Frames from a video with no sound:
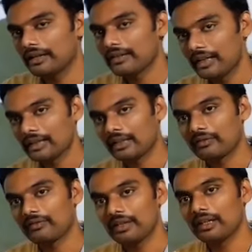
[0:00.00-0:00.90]

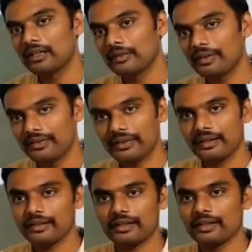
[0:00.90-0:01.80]
electric field inside
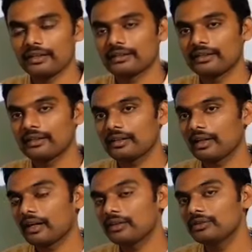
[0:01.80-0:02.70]
the conductor
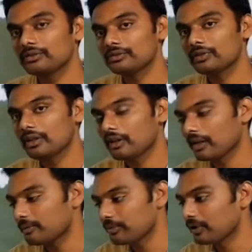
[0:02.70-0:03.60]
and you are
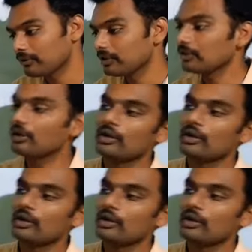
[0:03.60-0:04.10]
observing